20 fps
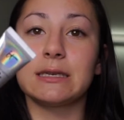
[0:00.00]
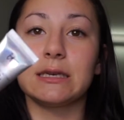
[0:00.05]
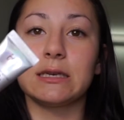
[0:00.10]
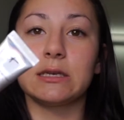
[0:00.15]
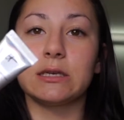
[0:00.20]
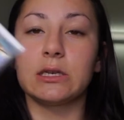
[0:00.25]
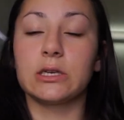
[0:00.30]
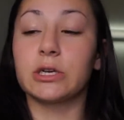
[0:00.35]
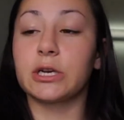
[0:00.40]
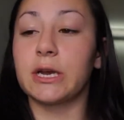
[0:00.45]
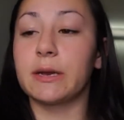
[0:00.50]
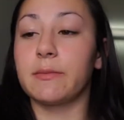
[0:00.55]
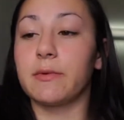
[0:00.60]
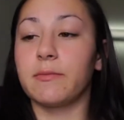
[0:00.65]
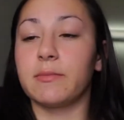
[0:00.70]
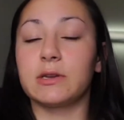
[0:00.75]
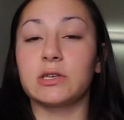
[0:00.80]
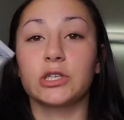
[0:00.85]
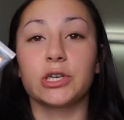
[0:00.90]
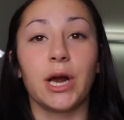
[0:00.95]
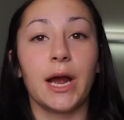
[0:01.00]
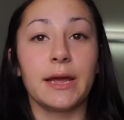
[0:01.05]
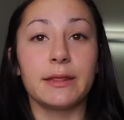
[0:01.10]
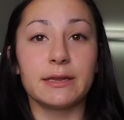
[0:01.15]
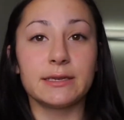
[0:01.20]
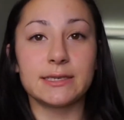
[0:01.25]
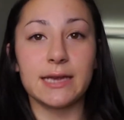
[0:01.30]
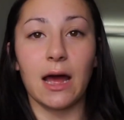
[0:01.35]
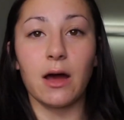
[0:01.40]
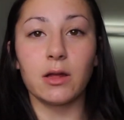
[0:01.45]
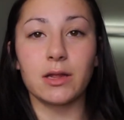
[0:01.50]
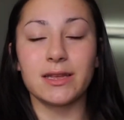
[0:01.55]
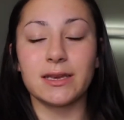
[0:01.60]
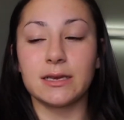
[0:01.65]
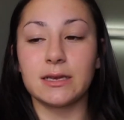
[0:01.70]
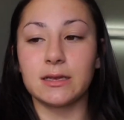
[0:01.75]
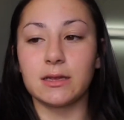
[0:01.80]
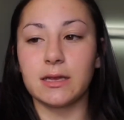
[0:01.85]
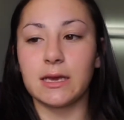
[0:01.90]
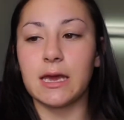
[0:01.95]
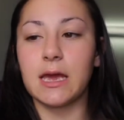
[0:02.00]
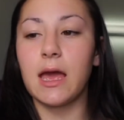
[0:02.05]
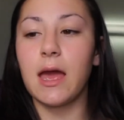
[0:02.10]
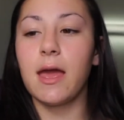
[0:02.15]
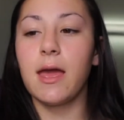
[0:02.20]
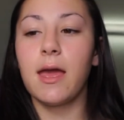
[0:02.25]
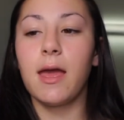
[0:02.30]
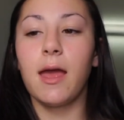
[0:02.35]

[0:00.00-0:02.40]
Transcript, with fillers: CC cream. I've been trying this out lately.